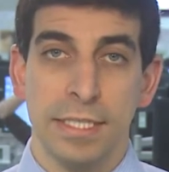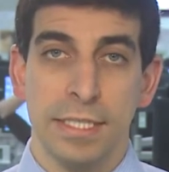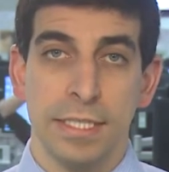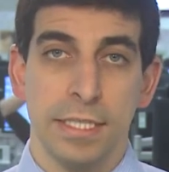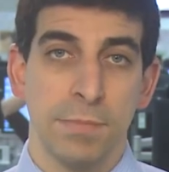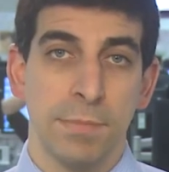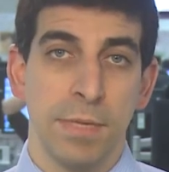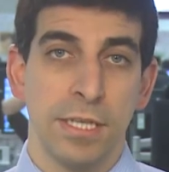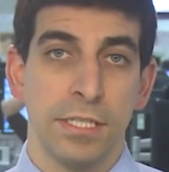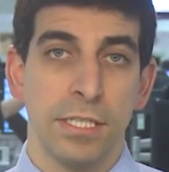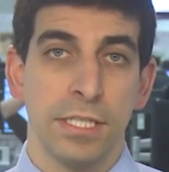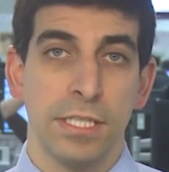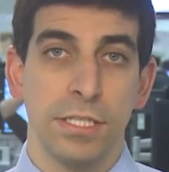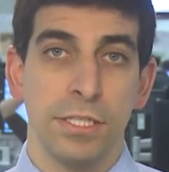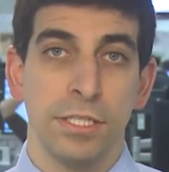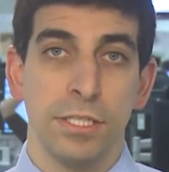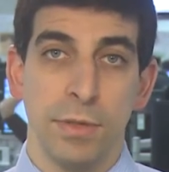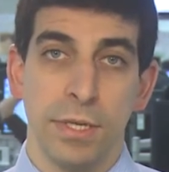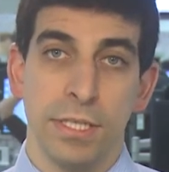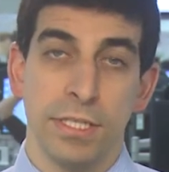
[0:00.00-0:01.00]
the
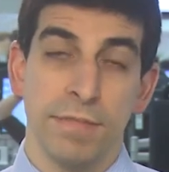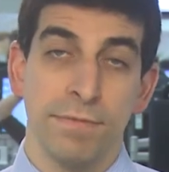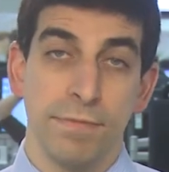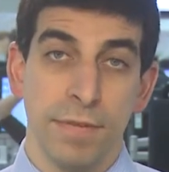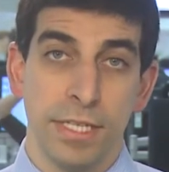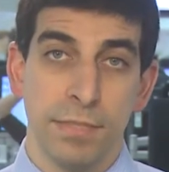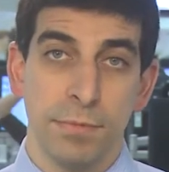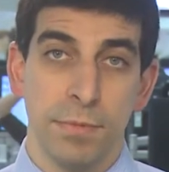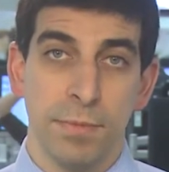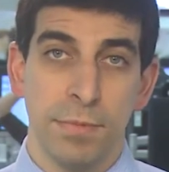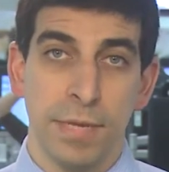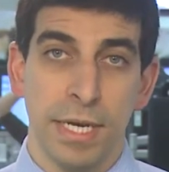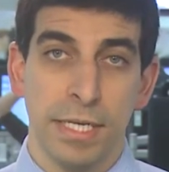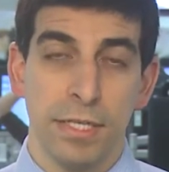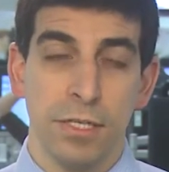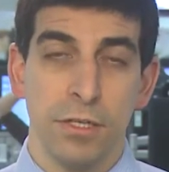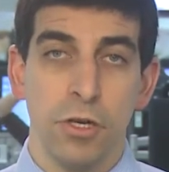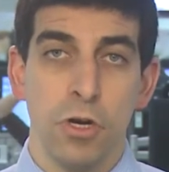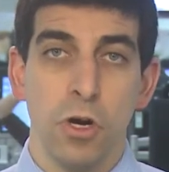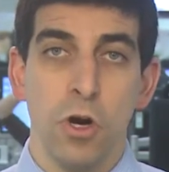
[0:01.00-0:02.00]
specialist U S investment bank,